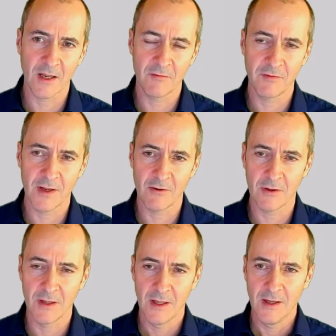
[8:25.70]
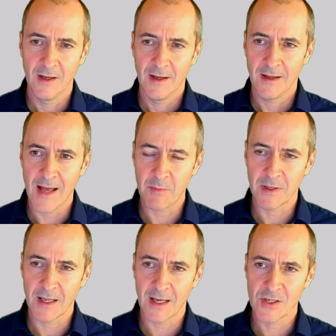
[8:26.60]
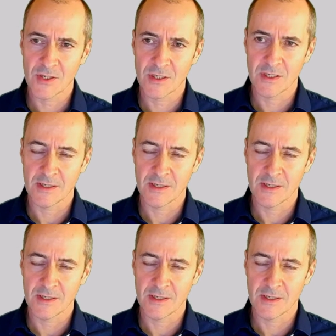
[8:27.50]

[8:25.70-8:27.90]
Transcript: we can configure on application